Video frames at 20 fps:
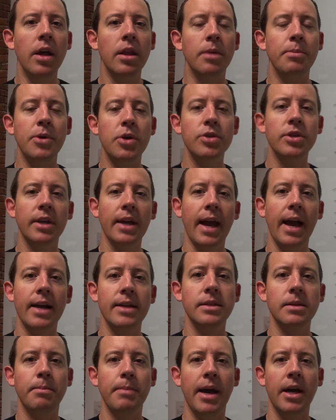the music
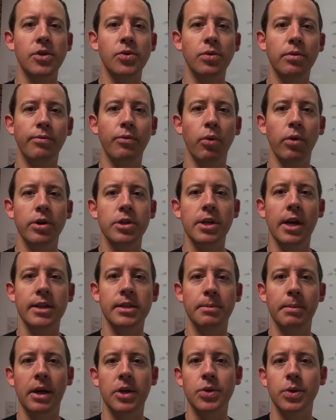has to match with the voice, has
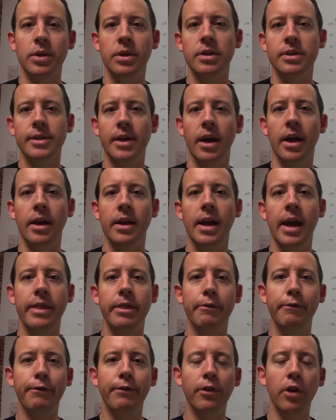to match with the design, and
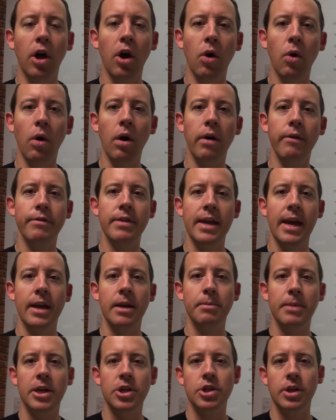the flow of the
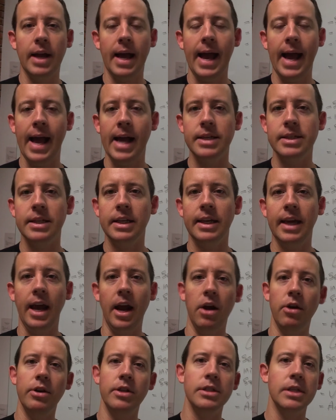animation has to
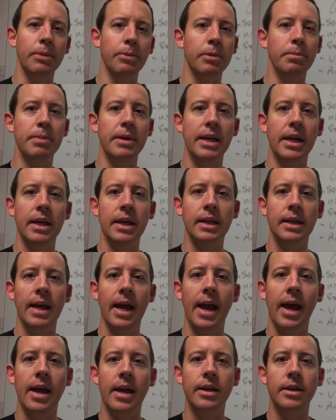carry someone beginning
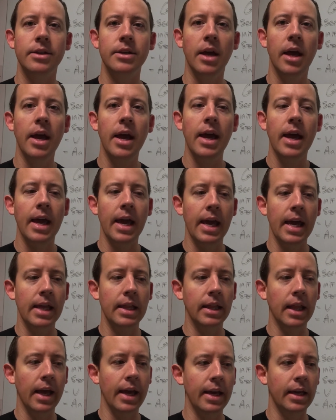to end
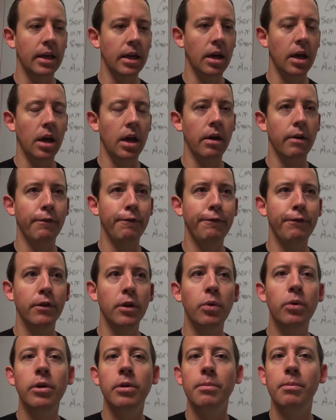in like a
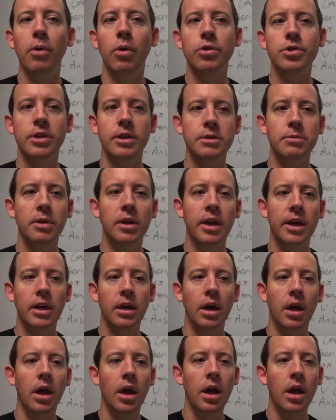fluid motion. It has to be like,
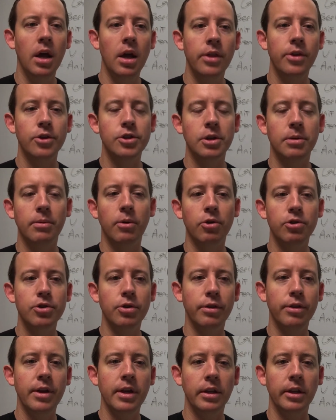there's an
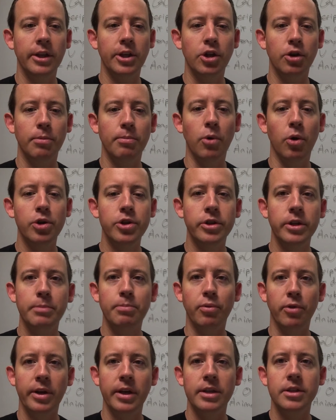emotional thing, like you're emotionally
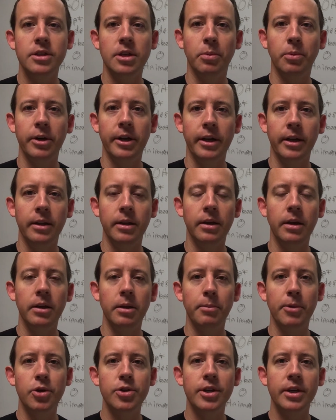bringing someone in,
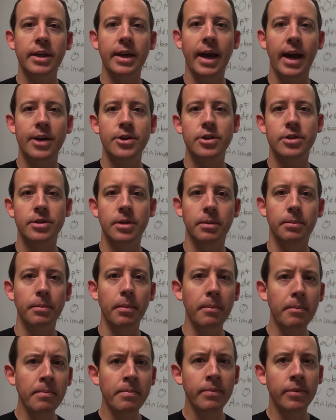the music catches
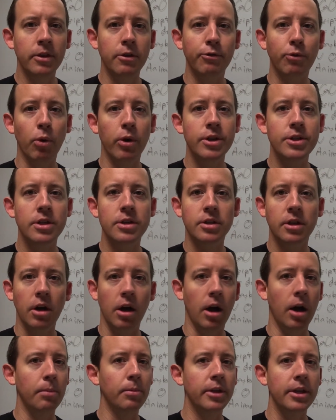them, the voice is
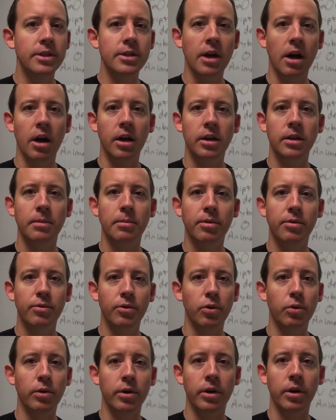calmly talking them
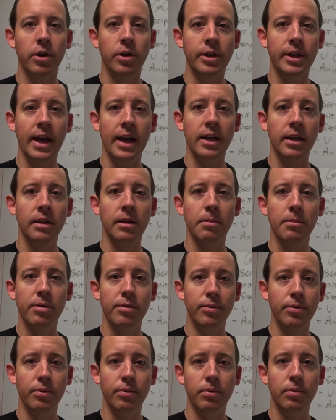through or getting them
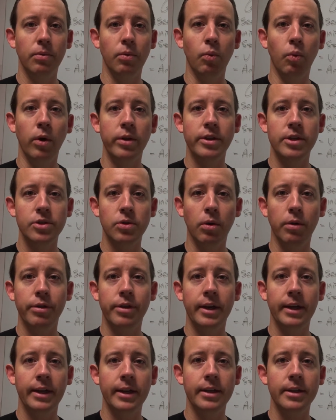through what this whole
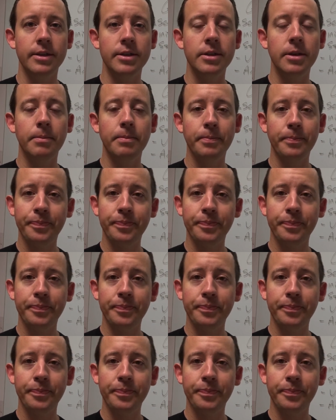thing is.